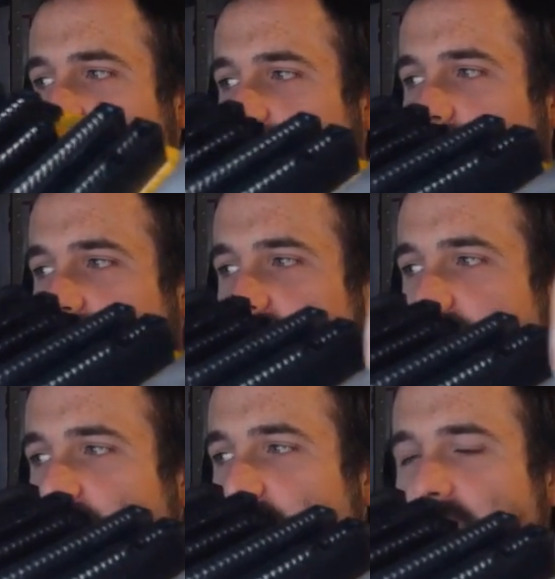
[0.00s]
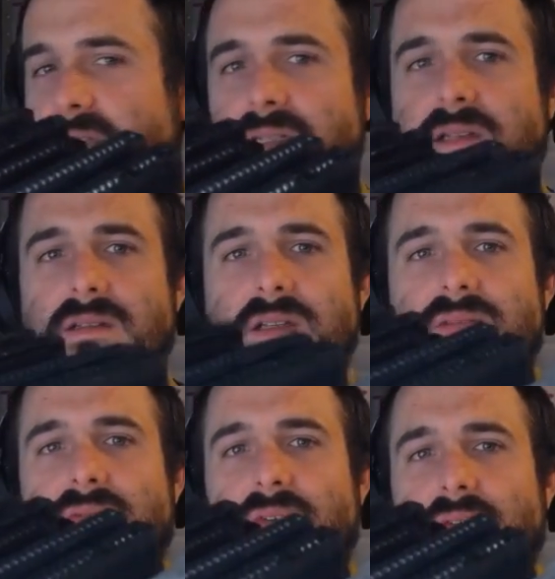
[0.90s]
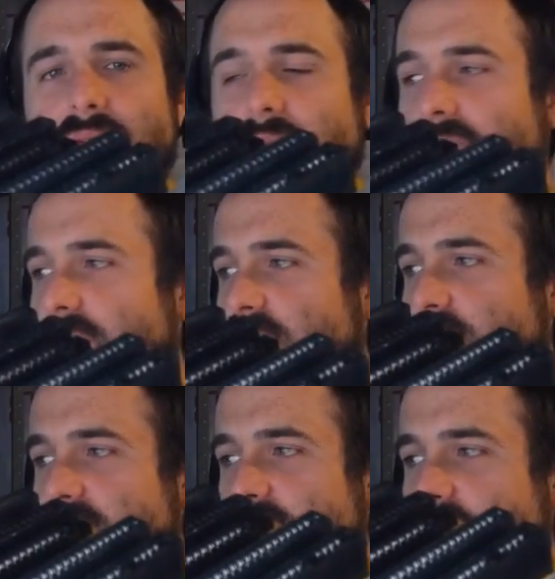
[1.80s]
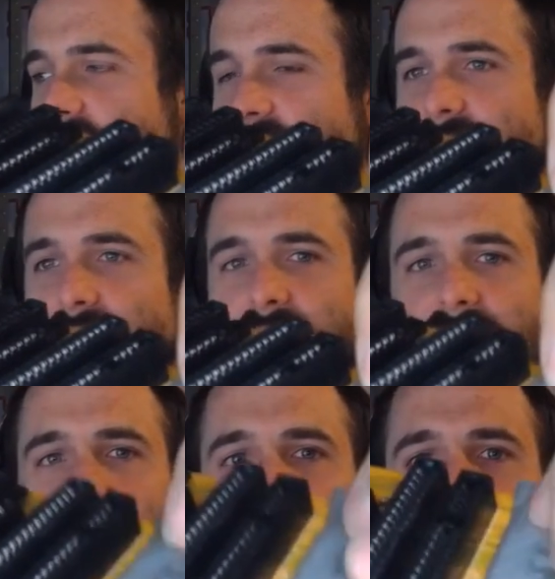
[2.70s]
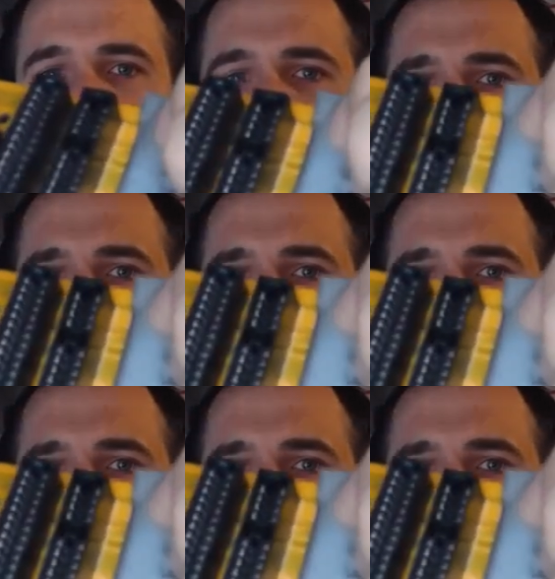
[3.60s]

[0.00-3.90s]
The one that's raised, that's further away from the edge of PCB, that's the reset button.